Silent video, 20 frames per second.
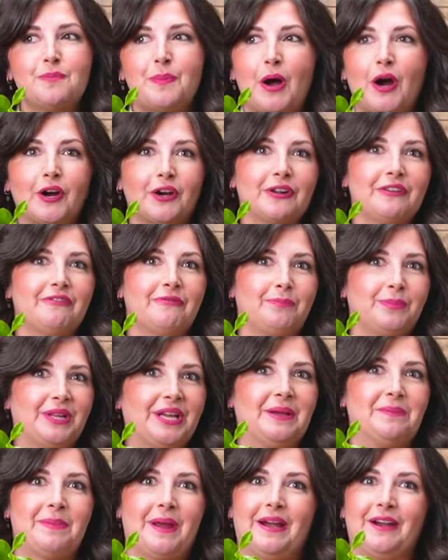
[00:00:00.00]
are part of
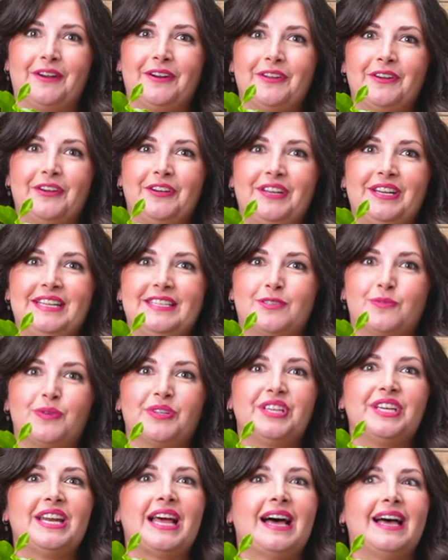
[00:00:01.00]
plant parenthood. It's
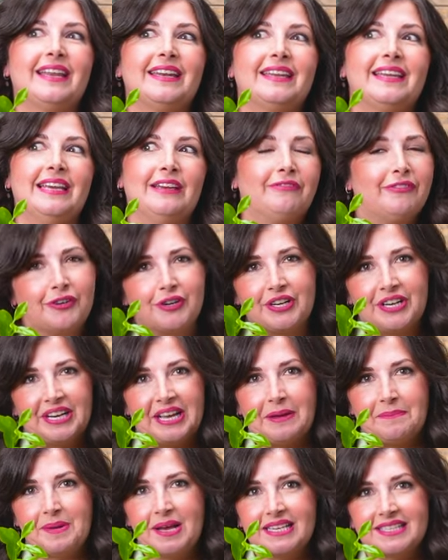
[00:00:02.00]
really not if you're going to
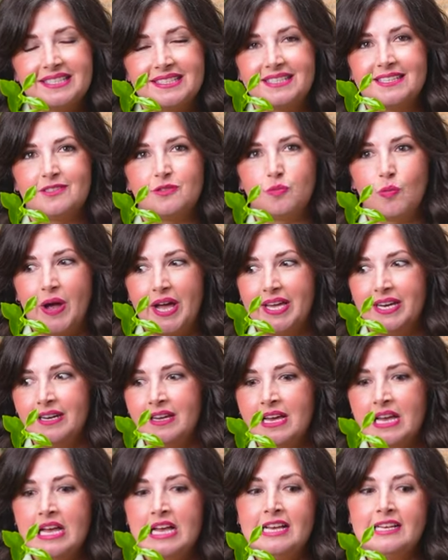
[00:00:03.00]
get pests, it's
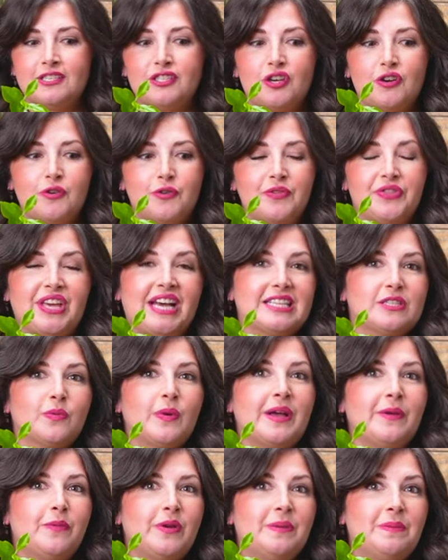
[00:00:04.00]
when. So that's
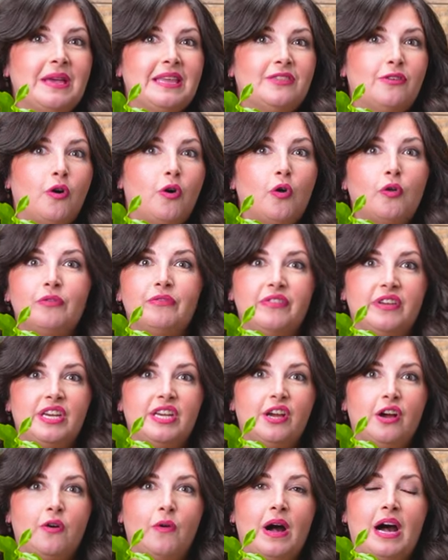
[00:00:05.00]
why we made the whole
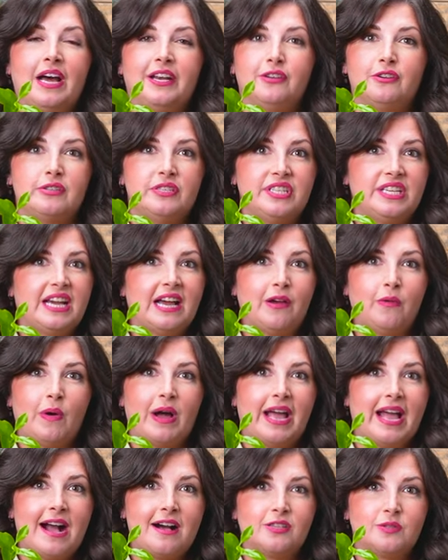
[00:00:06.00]
video on your
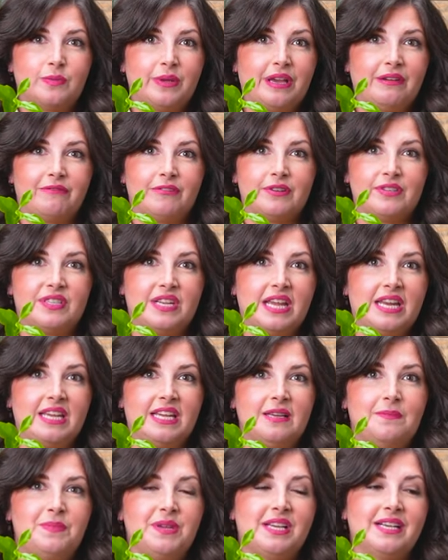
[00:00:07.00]
DIY houseplant first aid
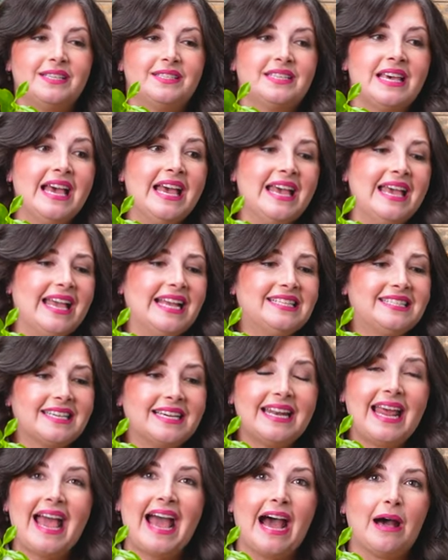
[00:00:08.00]
kit because it's
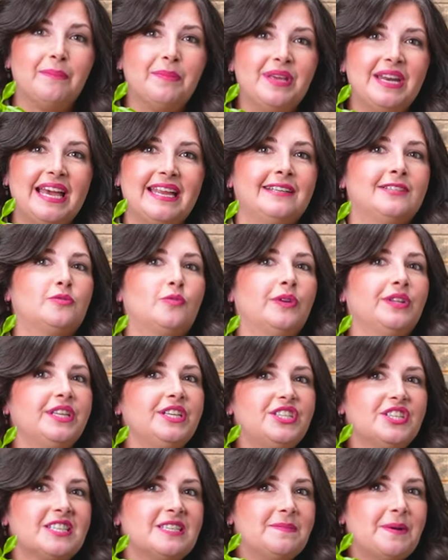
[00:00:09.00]
going to happen and it's
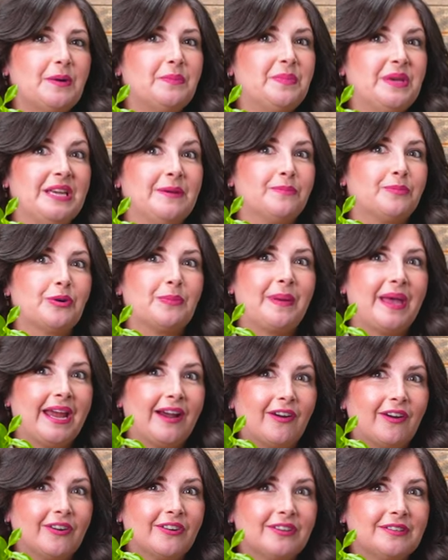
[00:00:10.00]
really just about being
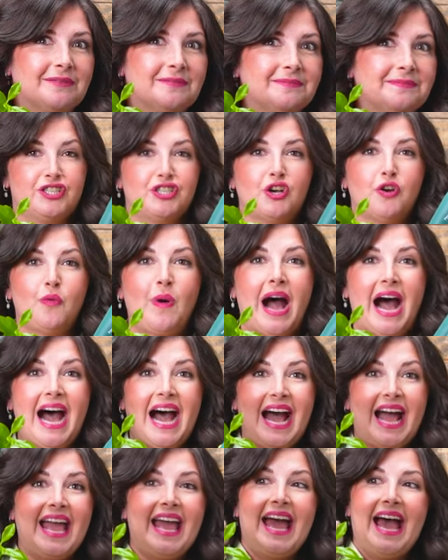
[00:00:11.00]
prepared. So
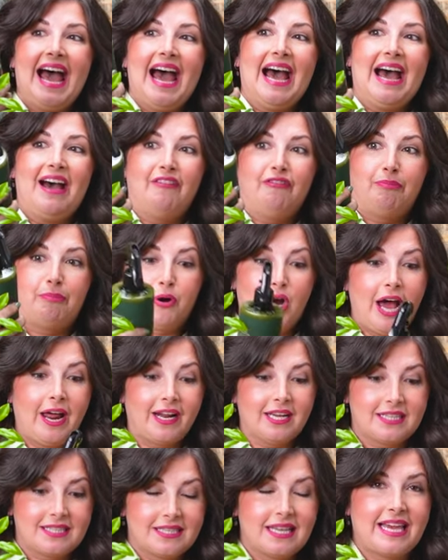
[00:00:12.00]
I have
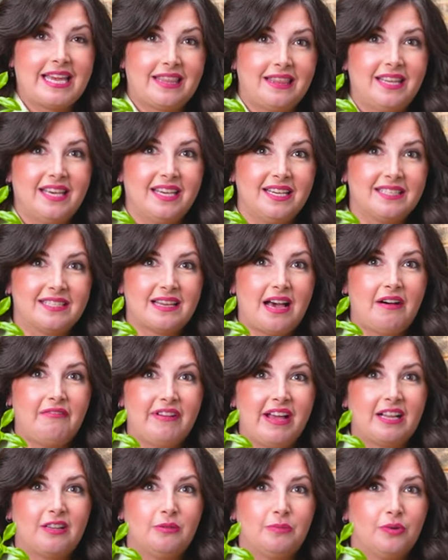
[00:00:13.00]
products like this
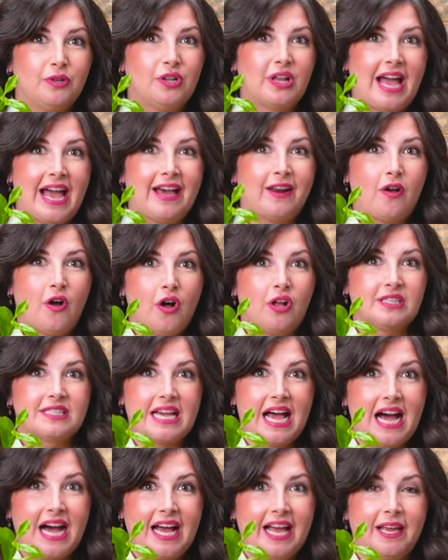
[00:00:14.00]
available at all
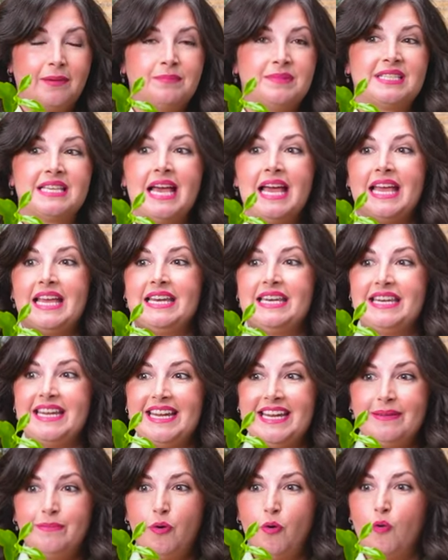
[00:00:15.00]
times
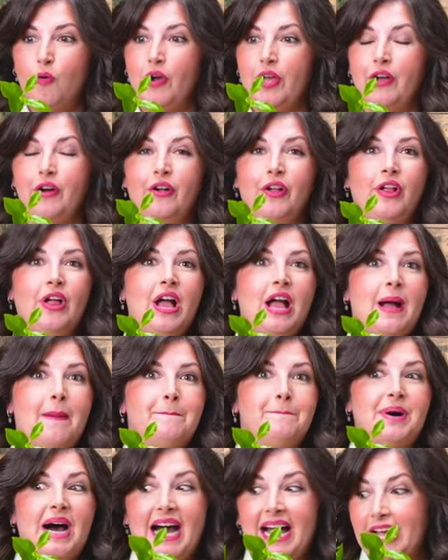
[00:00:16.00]
neem oil,
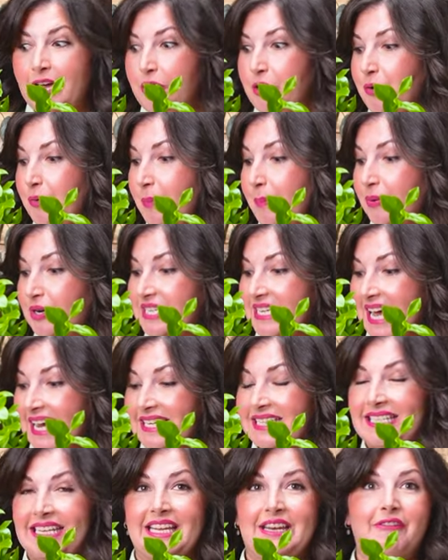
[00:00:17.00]

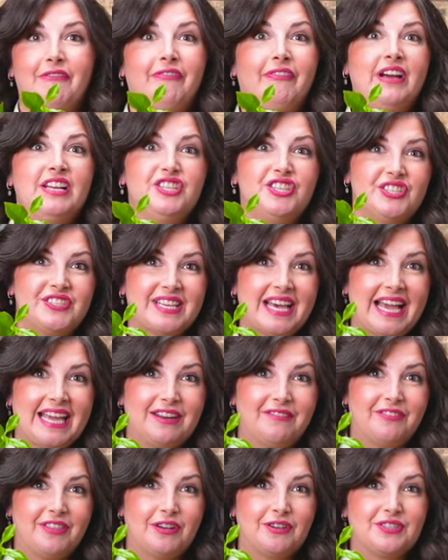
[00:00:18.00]
bioprotectant,
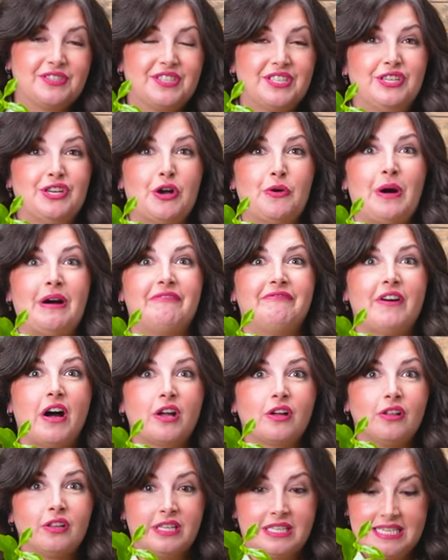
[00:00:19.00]
fungicide if there's, you know, a
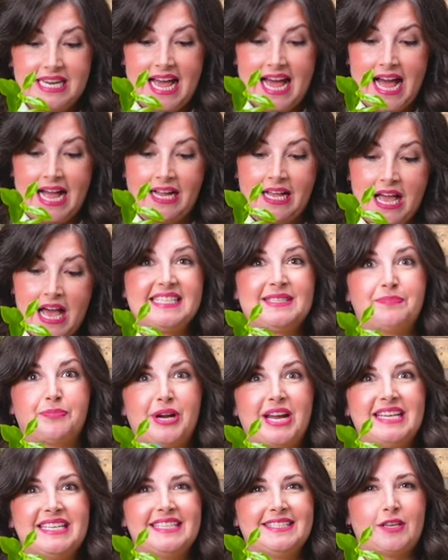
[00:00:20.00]
fungal attack. This
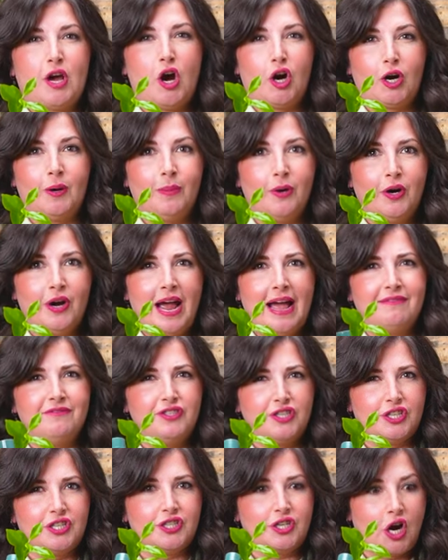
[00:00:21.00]
brand is Arber. I've
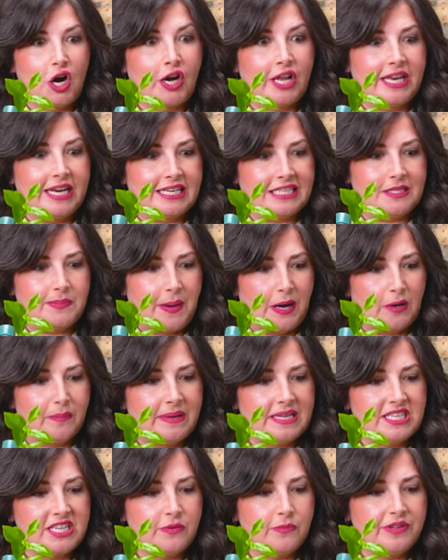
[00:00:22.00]
just started
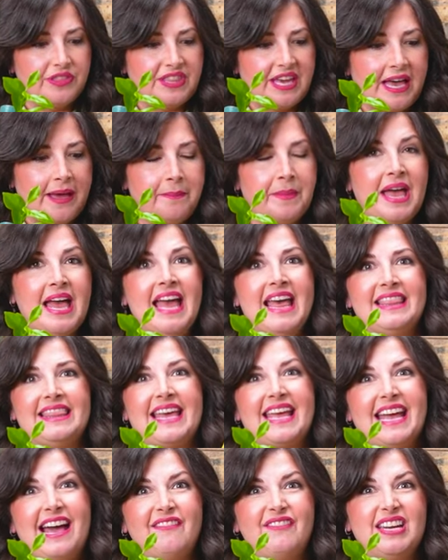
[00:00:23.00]
experimenting with them.
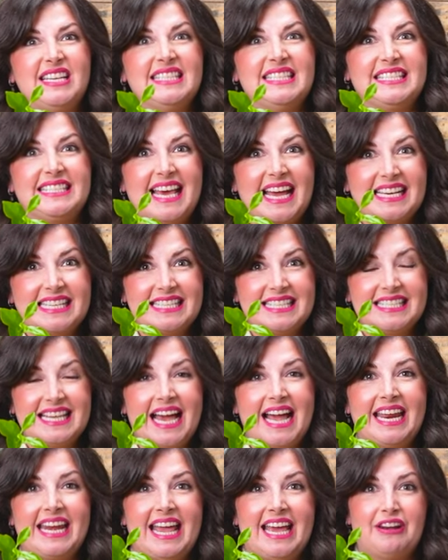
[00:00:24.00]
They have an
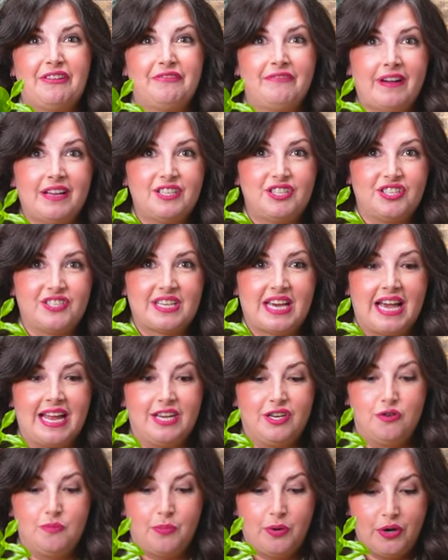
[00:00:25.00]
insecticide and a
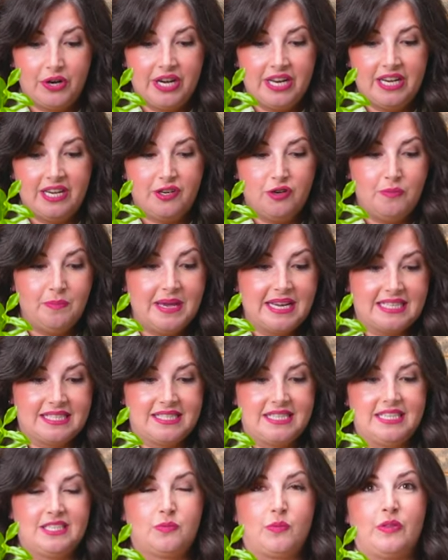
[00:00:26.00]
fungicide. You put it, you
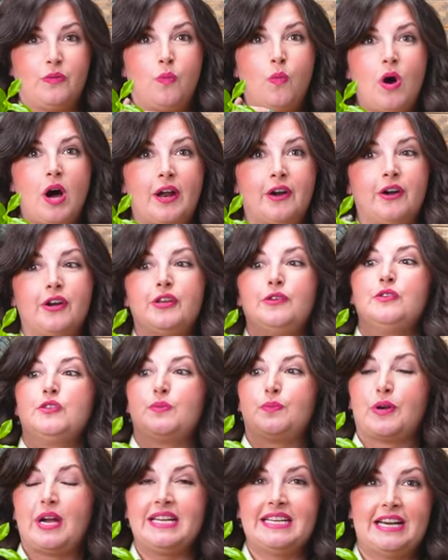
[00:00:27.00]
mix this with water, you
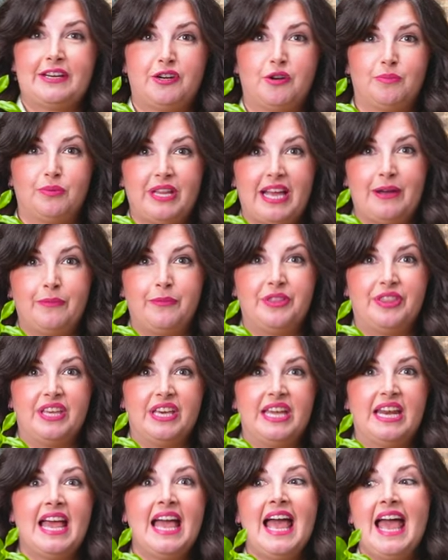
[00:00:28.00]
spray down your plant with
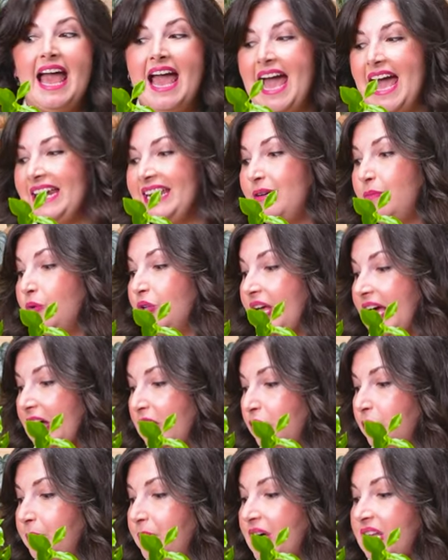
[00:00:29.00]
it, and it will
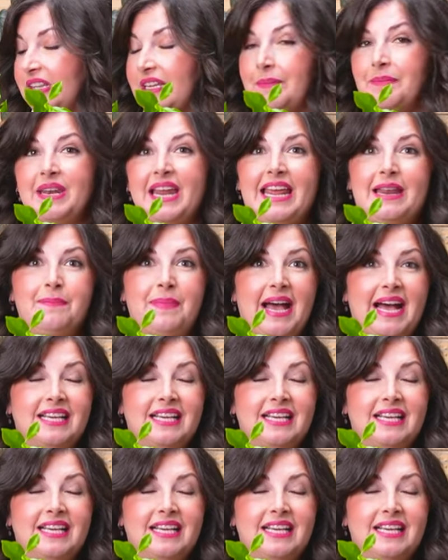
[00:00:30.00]
help eliminate